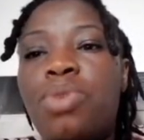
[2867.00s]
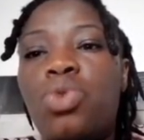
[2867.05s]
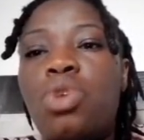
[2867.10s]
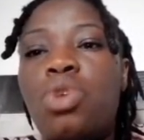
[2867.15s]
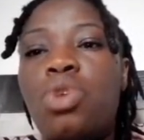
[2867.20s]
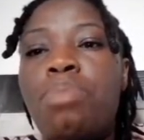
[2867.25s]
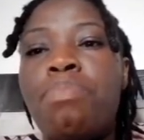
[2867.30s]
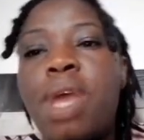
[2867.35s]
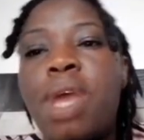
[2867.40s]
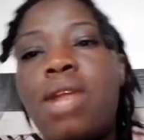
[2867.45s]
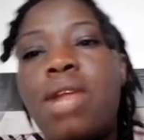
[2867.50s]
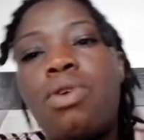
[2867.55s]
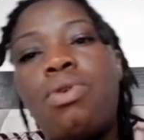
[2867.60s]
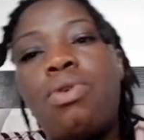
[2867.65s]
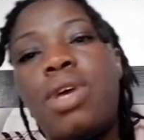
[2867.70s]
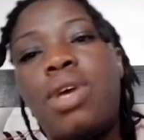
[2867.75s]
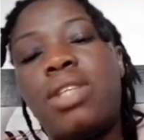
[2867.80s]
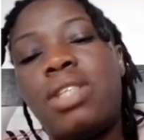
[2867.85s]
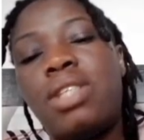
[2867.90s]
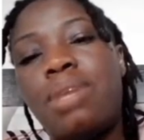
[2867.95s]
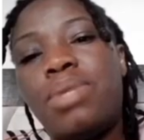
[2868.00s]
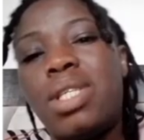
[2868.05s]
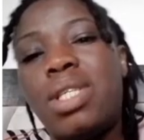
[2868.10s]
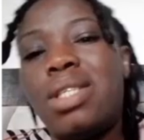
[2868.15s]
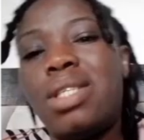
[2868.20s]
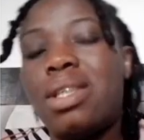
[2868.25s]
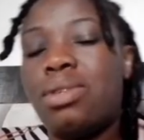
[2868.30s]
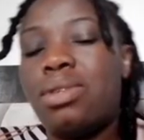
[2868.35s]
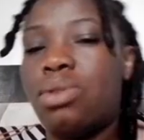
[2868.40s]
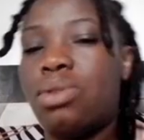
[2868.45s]
Differentiate between
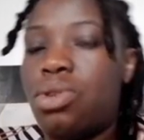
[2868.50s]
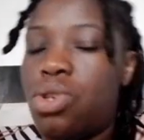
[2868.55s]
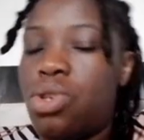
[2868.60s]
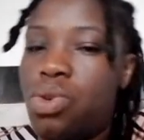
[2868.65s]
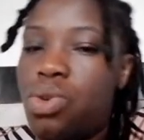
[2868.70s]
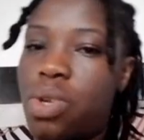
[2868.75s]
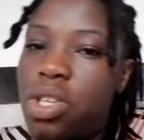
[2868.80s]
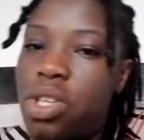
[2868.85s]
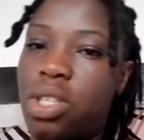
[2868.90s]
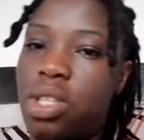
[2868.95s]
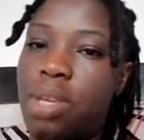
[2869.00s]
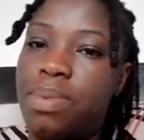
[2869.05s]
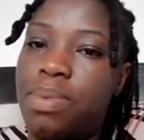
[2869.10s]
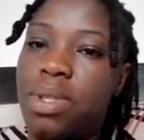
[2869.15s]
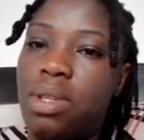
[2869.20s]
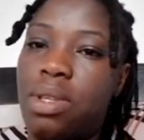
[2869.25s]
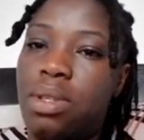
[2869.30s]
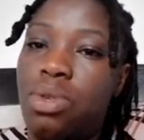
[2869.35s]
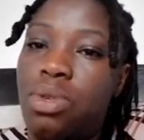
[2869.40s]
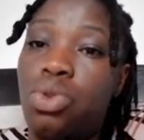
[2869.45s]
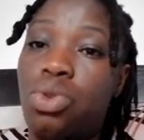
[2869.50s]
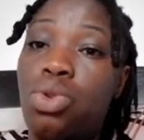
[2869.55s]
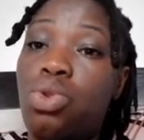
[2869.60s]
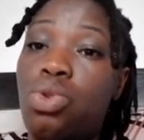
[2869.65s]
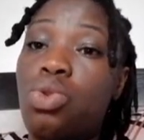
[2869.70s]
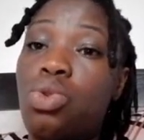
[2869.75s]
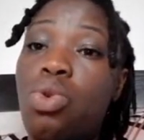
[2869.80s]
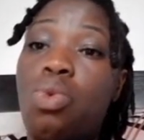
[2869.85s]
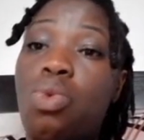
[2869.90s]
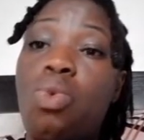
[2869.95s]
medical asepsis and surgical
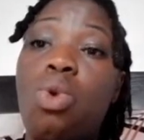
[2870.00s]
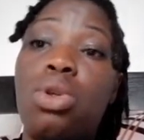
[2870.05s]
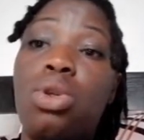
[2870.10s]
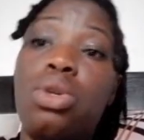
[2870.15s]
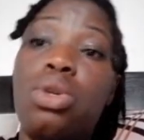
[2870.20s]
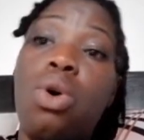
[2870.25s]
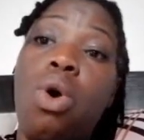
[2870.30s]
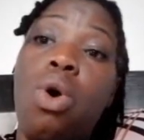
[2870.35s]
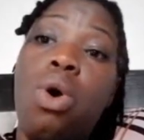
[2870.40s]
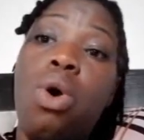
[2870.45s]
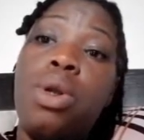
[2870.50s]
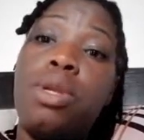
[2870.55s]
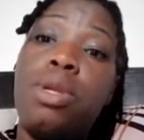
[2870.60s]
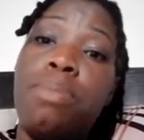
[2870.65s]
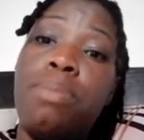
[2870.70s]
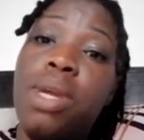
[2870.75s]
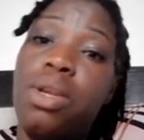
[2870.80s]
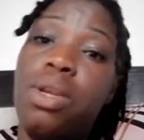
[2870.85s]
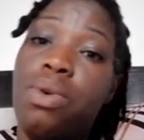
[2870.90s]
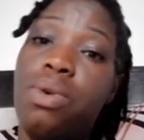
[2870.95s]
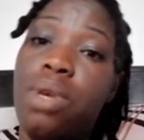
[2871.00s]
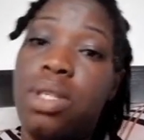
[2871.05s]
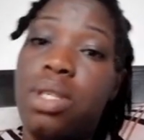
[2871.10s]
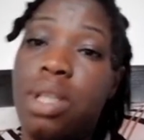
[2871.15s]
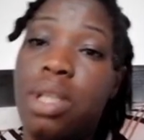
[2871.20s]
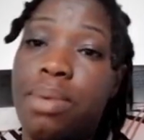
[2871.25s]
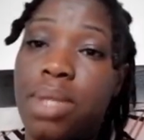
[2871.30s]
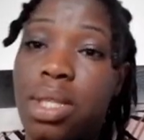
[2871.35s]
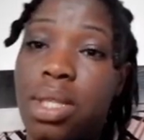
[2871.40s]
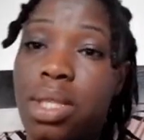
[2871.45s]
asepsis. You should know what
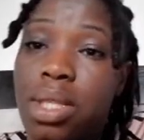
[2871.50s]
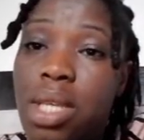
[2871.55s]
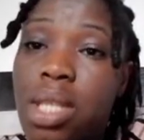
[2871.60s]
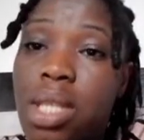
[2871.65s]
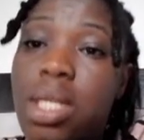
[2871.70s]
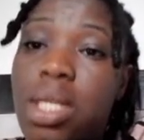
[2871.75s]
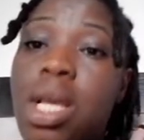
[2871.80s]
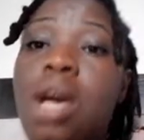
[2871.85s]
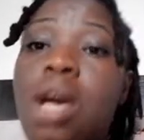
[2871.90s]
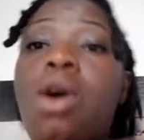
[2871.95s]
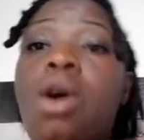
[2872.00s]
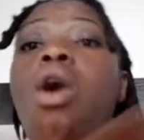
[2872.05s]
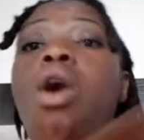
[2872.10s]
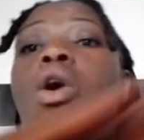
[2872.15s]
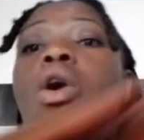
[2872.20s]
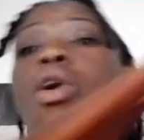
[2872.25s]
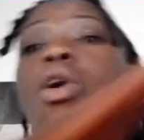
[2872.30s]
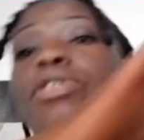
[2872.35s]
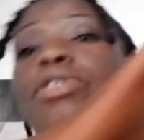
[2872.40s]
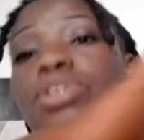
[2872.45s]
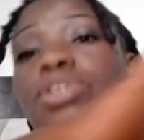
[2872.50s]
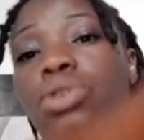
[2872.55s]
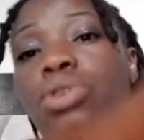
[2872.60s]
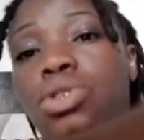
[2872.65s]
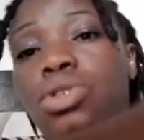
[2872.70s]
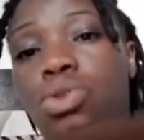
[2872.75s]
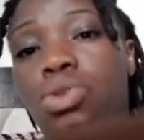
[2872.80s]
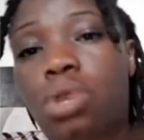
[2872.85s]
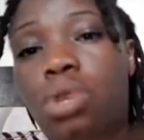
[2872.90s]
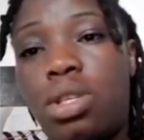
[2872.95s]
all the medical asepsis is,
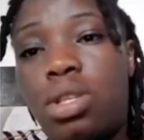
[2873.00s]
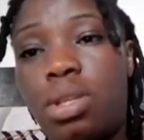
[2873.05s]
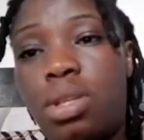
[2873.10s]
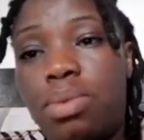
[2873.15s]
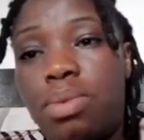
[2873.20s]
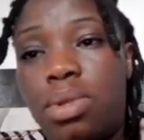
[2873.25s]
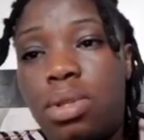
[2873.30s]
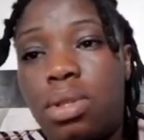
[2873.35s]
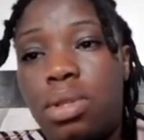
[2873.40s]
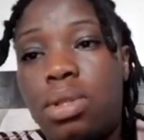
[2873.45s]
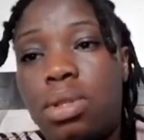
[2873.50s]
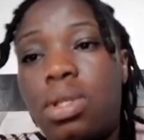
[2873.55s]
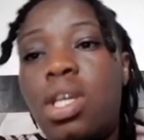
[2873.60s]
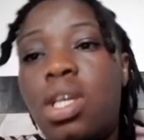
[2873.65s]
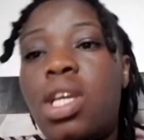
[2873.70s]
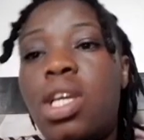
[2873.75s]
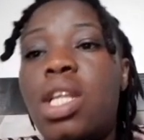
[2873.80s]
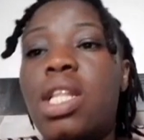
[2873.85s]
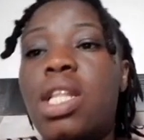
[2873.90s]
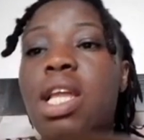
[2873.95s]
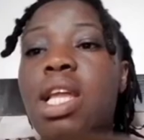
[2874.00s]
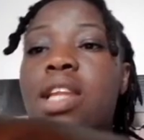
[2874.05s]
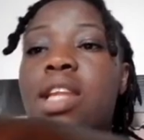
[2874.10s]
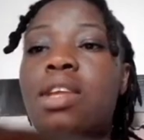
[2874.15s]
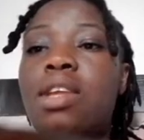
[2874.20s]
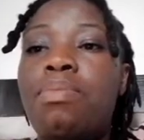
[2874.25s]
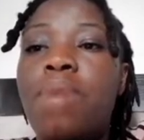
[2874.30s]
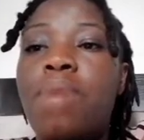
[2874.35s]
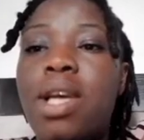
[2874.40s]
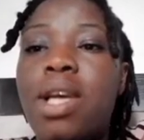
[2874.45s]
all the surgical
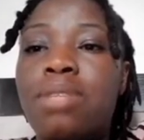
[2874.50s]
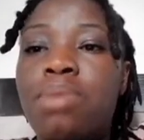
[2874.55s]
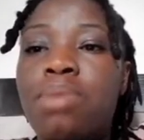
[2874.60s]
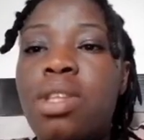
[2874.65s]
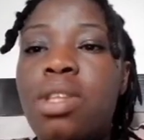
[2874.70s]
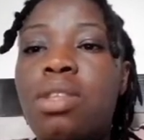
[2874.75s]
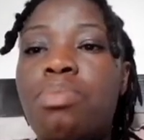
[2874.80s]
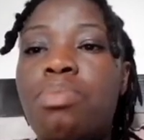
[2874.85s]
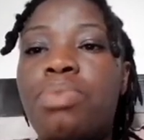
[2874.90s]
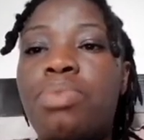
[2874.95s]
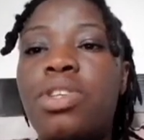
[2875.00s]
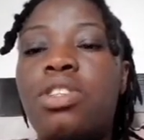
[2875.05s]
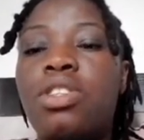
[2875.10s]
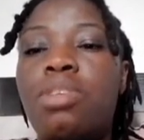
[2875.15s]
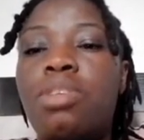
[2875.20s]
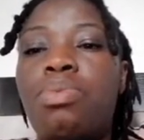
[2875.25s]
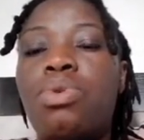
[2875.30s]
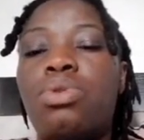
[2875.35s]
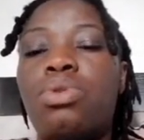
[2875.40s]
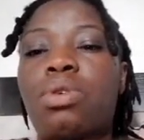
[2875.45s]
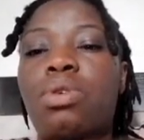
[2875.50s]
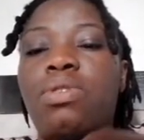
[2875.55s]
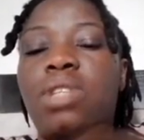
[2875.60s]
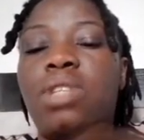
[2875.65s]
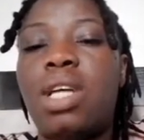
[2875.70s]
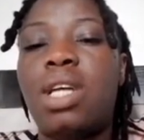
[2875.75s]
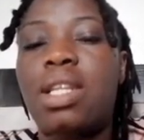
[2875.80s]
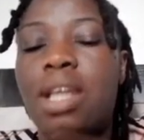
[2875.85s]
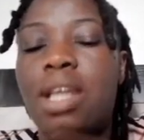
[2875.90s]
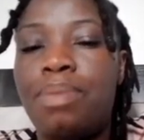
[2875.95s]
asepsis. Then explain the
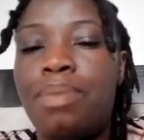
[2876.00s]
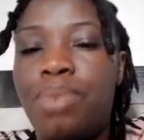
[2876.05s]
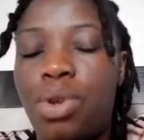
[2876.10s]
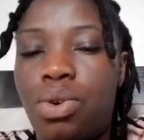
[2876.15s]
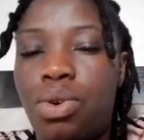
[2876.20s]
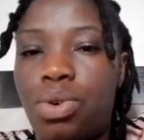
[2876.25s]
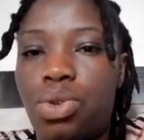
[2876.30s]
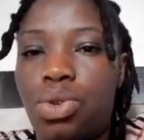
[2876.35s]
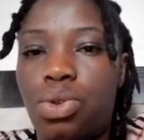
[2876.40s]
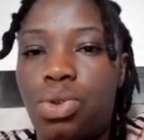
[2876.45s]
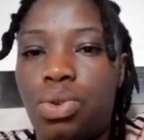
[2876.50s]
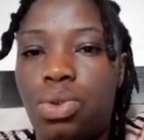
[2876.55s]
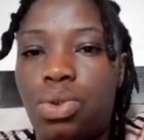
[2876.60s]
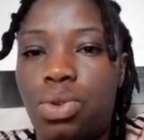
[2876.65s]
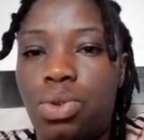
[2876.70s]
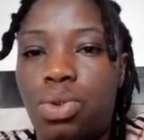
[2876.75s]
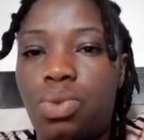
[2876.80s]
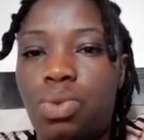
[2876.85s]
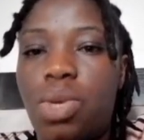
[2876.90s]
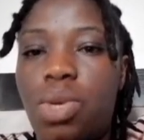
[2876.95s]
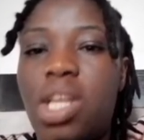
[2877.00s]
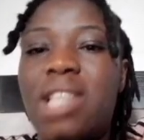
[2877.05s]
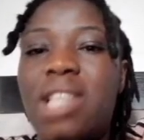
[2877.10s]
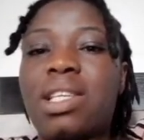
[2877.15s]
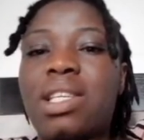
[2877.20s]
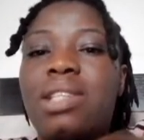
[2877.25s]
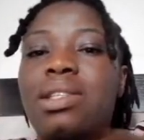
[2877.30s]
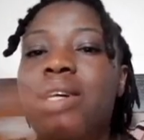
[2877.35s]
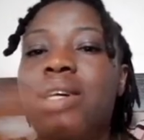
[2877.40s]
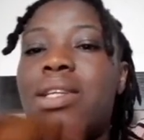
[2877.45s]
principles of standard
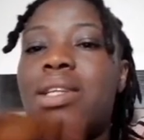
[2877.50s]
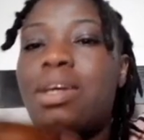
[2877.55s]
precautions.